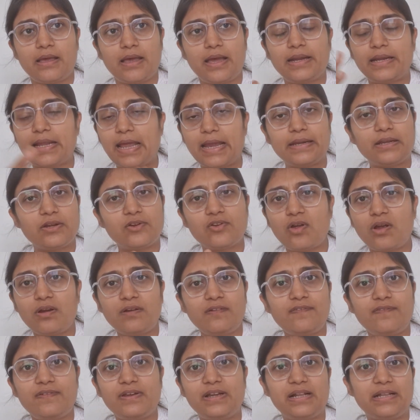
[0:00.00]
And I did
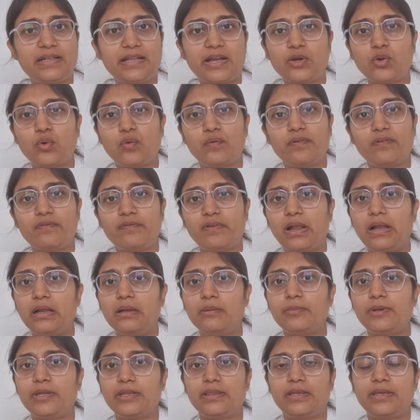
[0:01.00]
not feel that
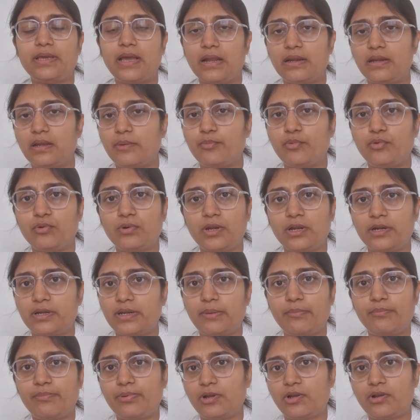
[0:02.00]
overwhelmed in the Annapurna
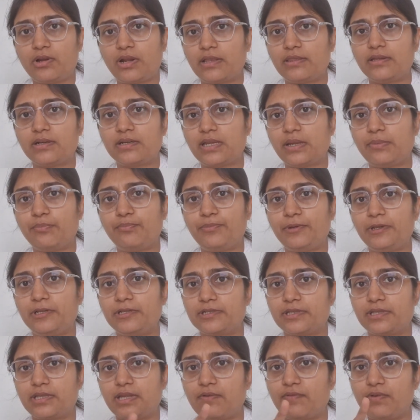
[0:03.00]
temple or other
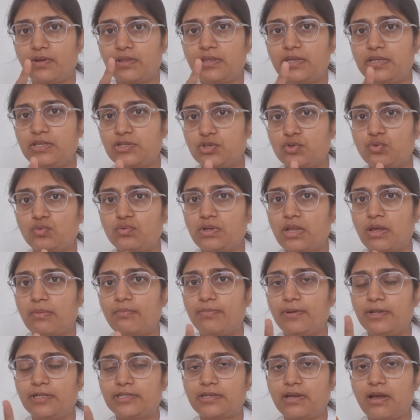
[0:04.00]
temples. There were these two
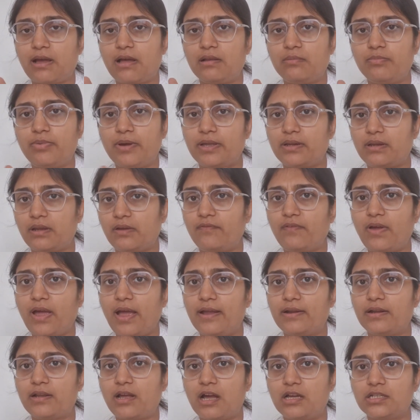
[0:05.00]
temples, Kaal Bhairav
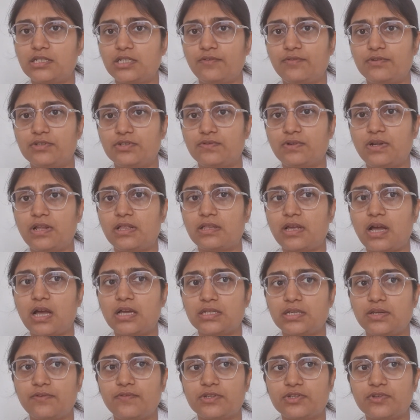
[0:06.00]
and Kashi Vishwanath.
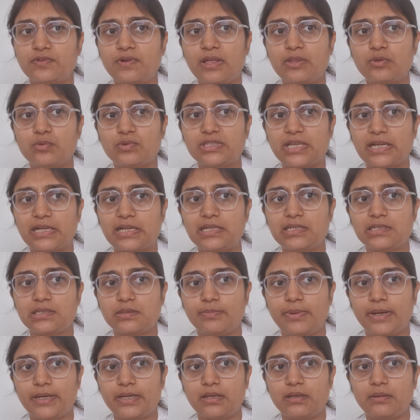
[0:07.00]
Kashi Vishwanath was at
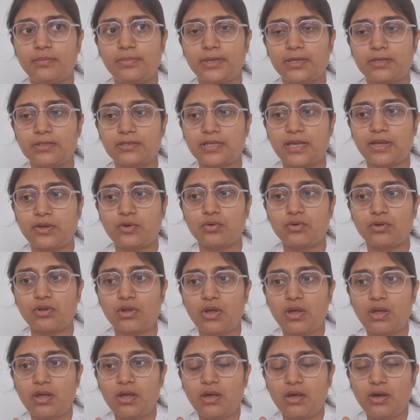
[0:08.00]
least better because I could
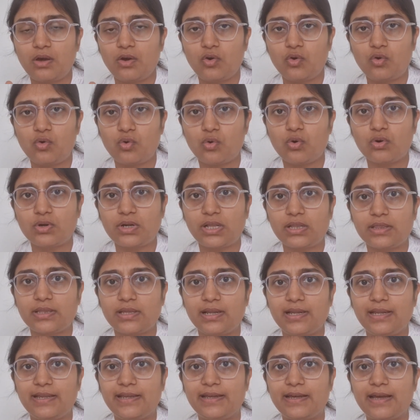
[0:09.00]
go till
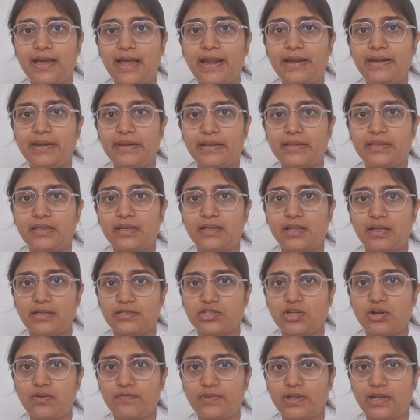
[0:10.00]
the linga and take the
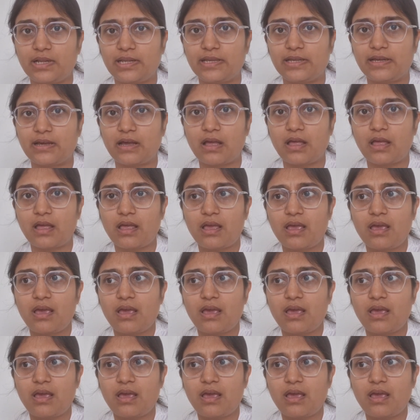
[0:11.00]
darshan of the linga.